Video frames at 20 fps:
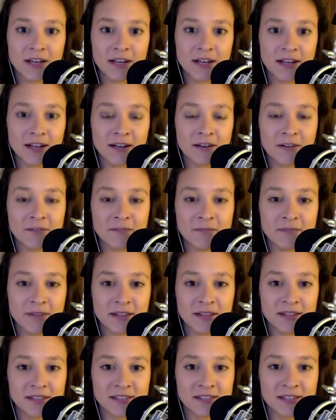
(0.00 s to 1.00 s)

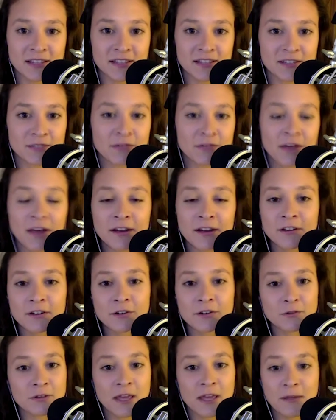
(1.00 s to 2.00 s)
as a rider
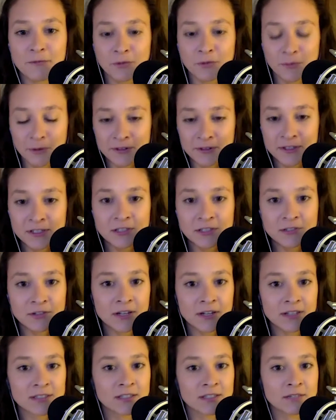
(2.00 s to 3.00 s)
who came from our
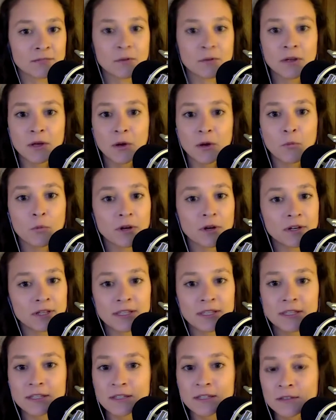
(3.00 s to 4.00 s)
district and what
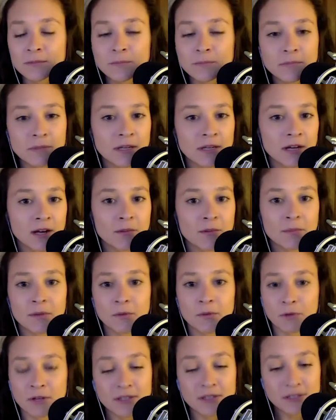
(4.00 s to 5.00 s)
he could become and
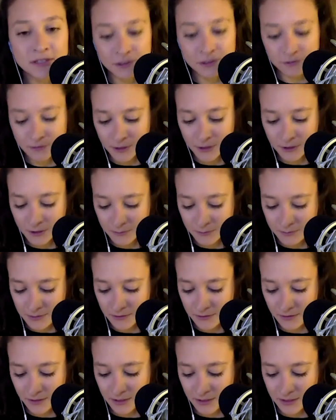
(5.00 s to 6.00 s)
what his career could be
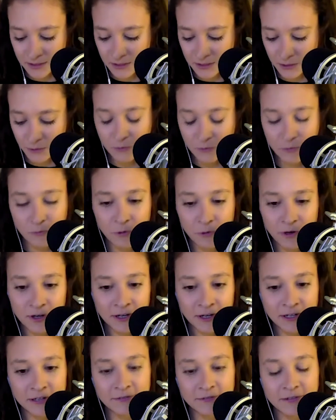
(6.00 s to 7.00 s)
like. So what
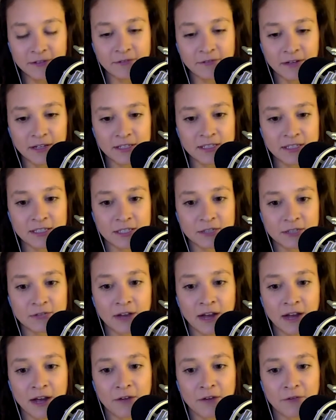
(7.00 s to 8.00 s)
kind of advice do you
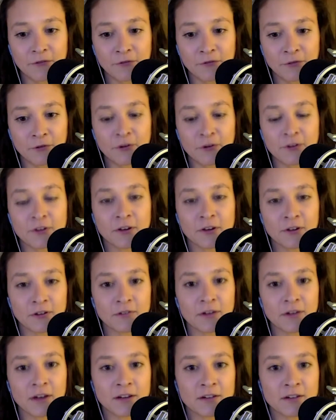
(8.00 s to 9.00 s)
have for younger
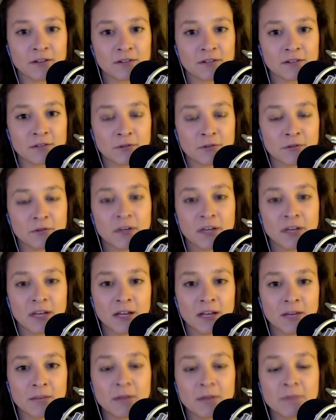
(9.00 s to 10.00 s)
riders who
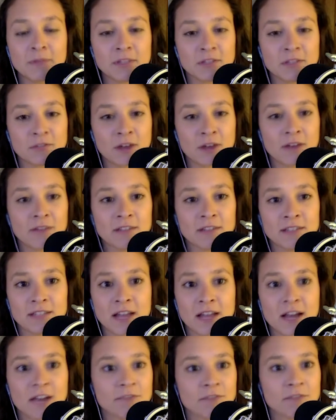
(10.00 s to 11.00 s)
might be striving to
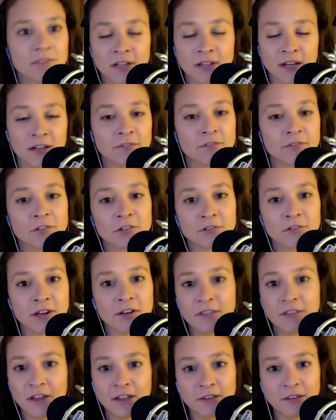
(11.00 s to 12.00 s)
have the kind of career
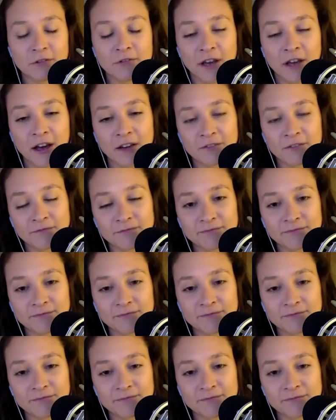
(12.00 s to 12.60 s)
that you've had?